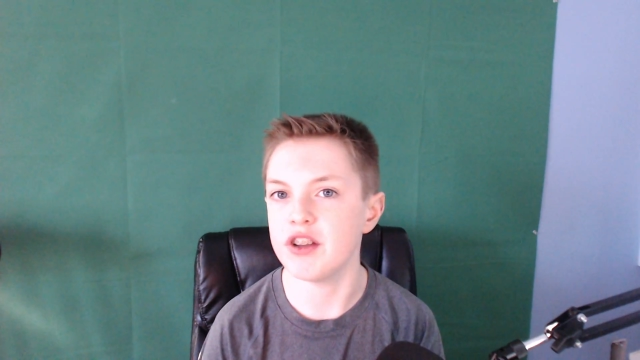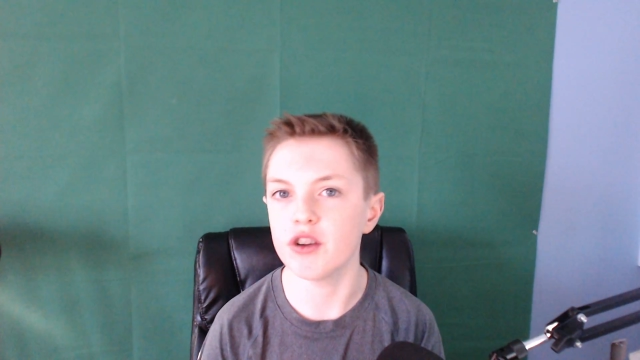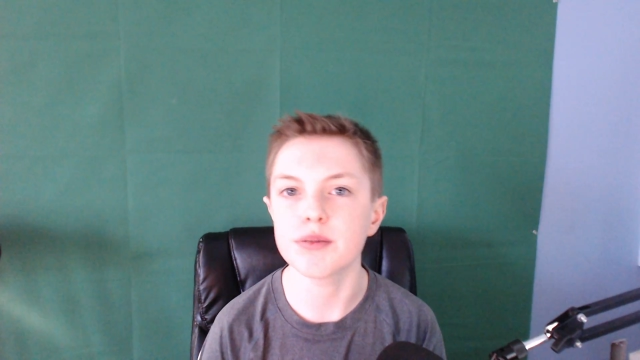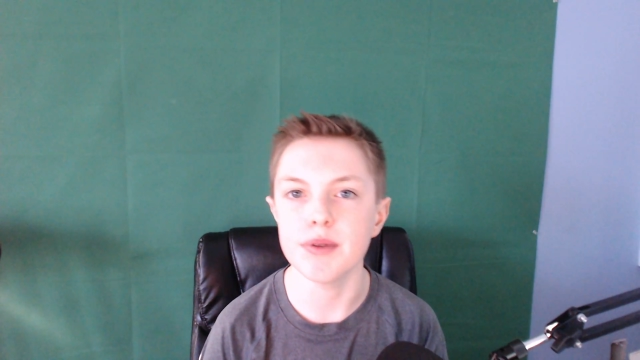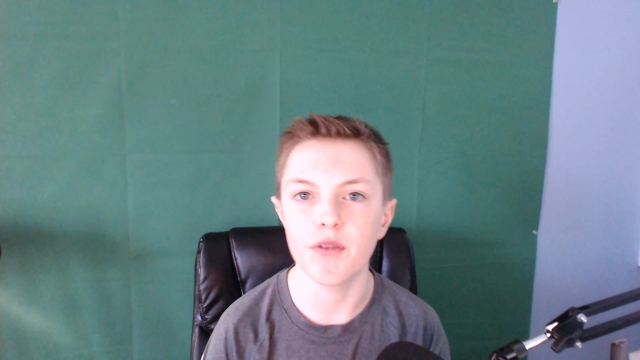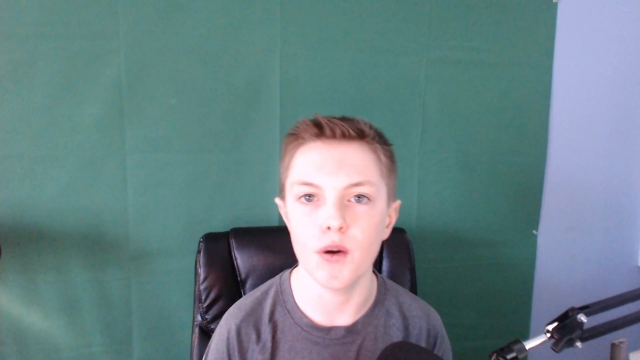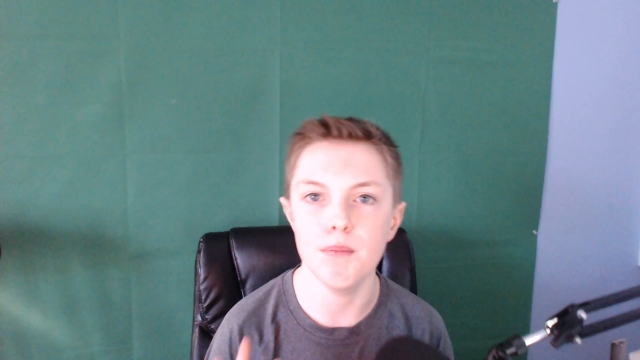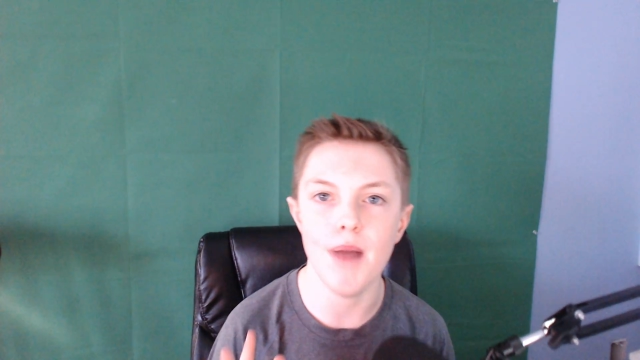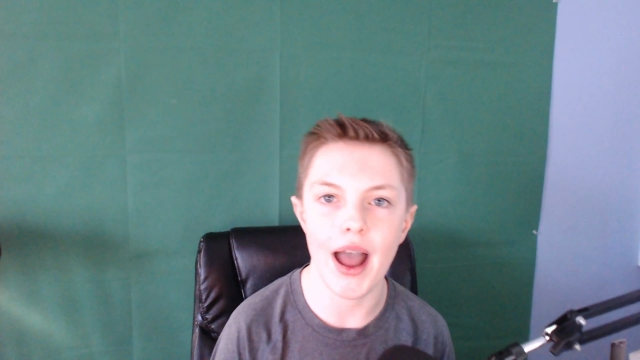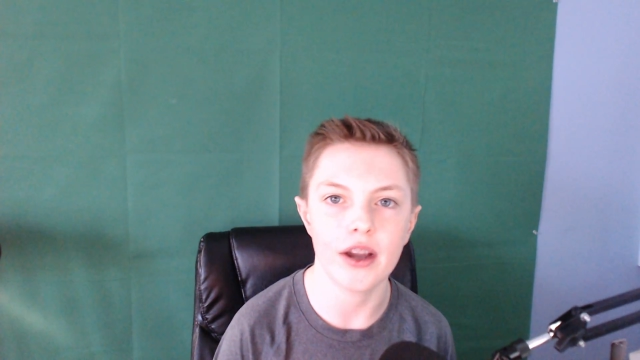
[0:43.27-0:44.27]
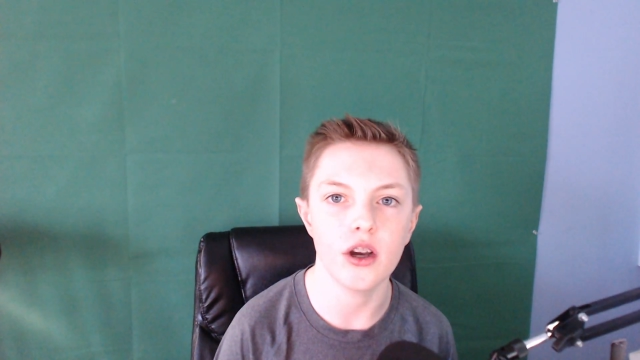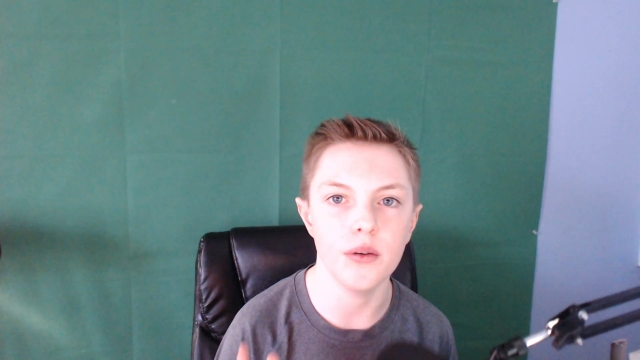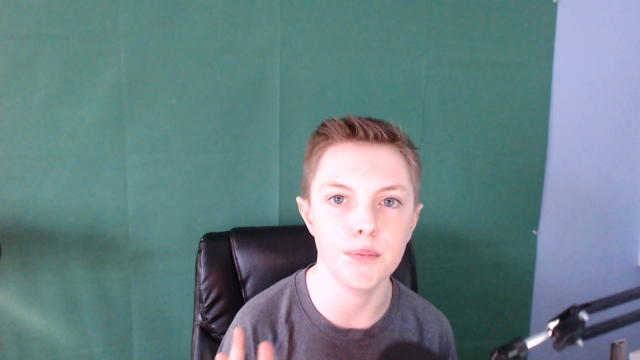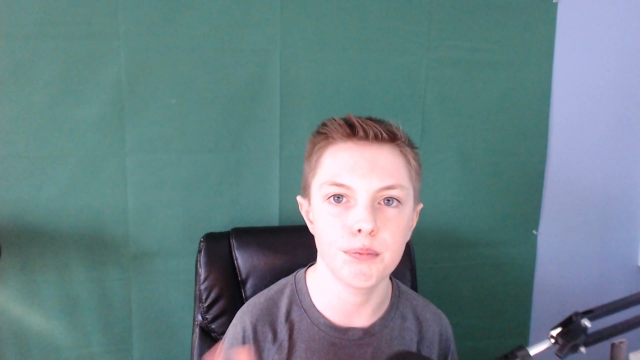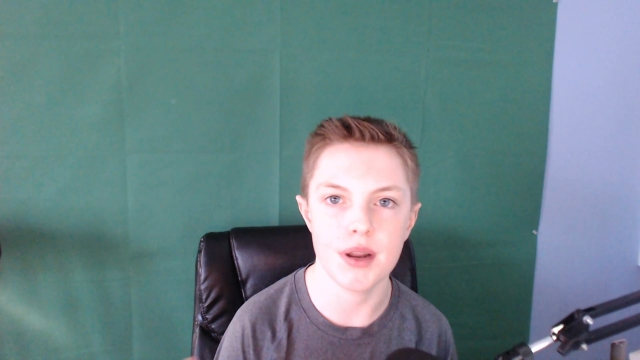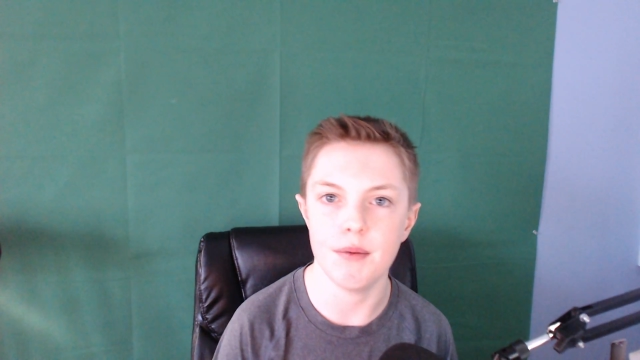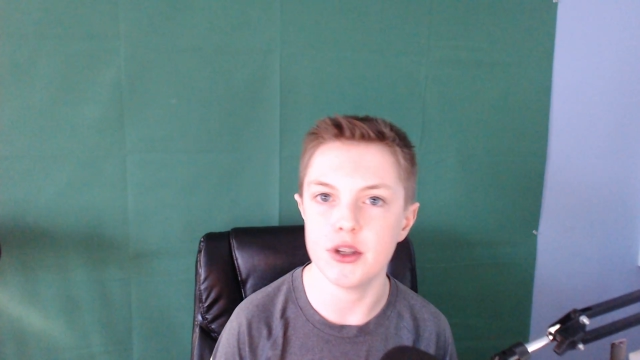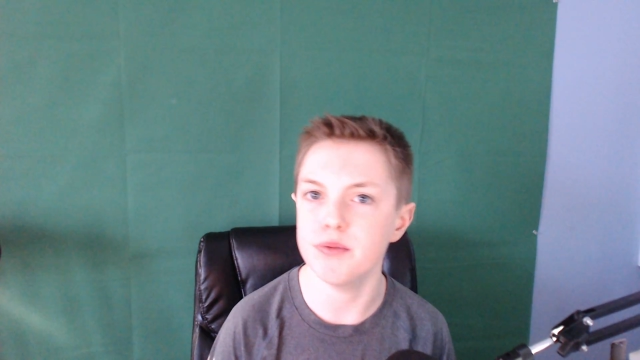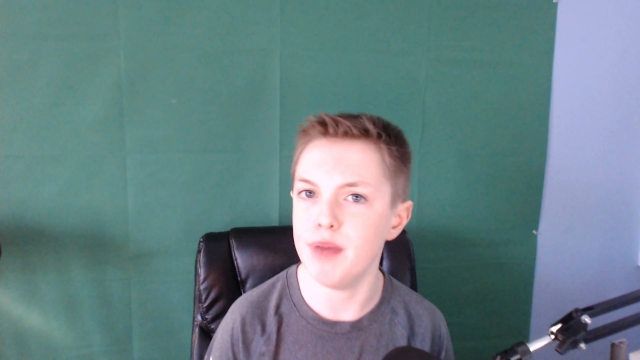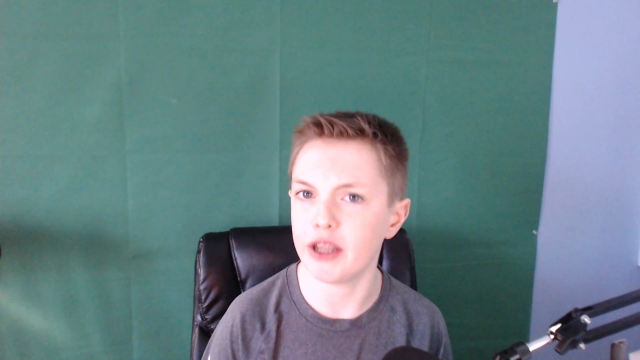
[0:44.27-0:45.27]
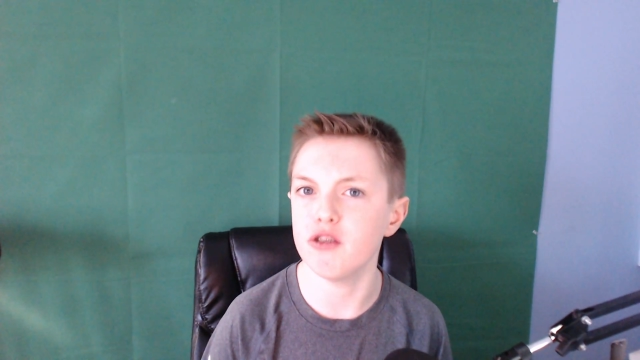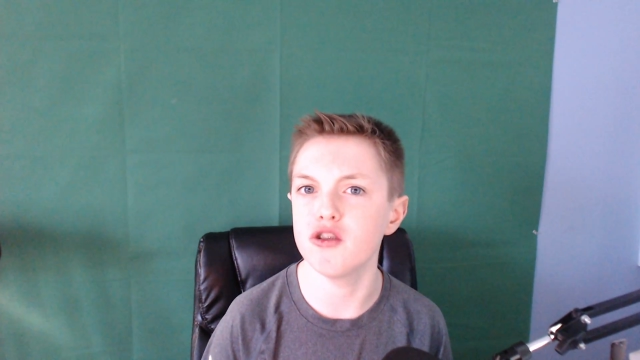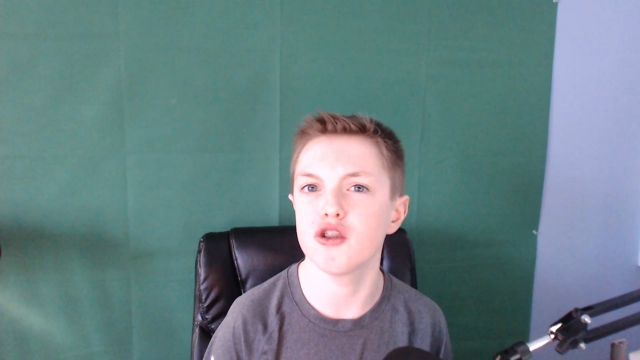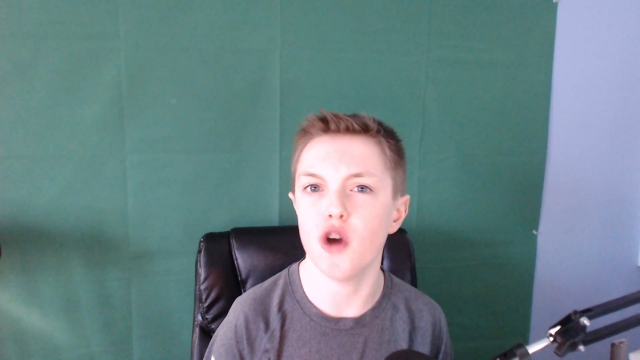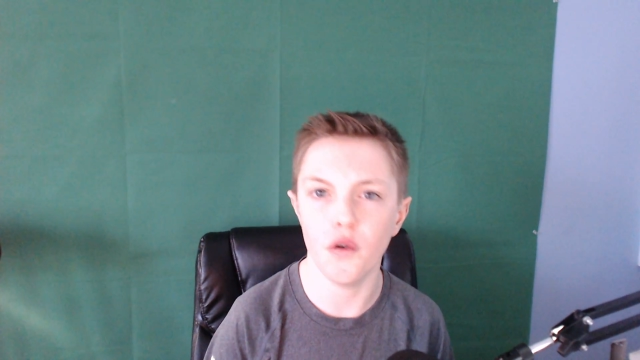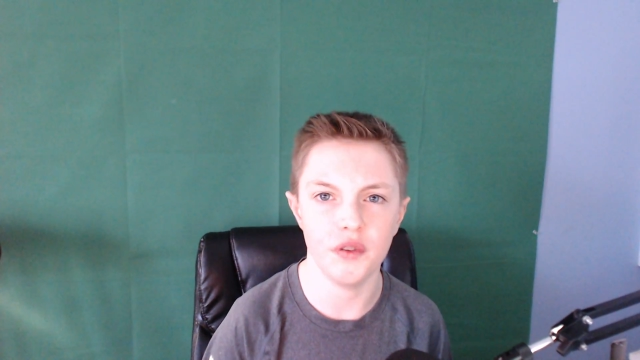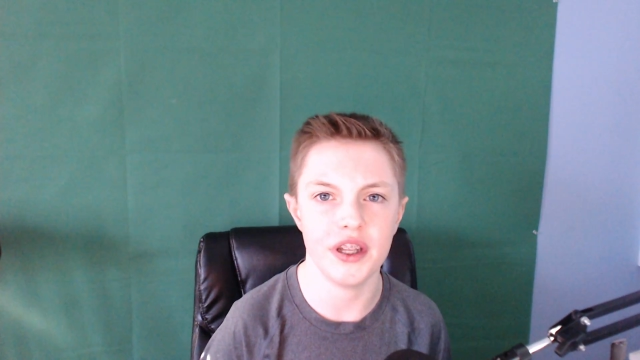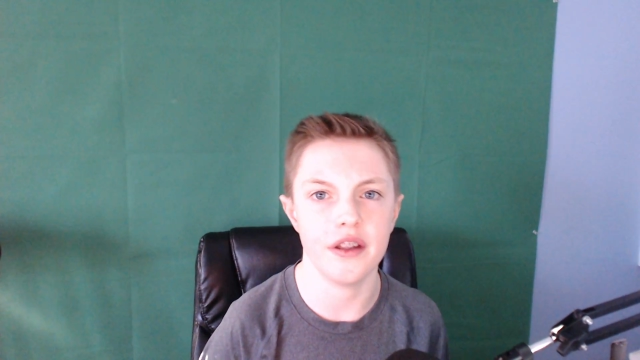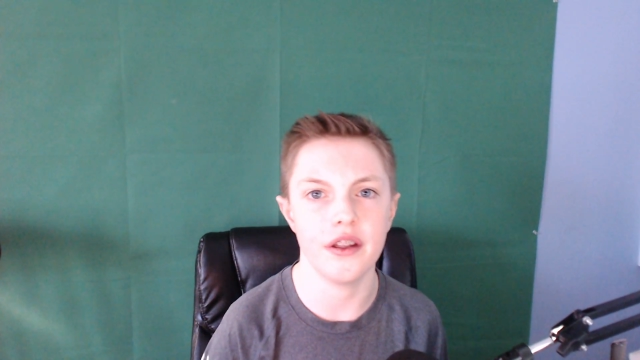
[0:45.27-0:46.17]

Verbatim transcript: gonna be for Mac, pretty much Mac users only.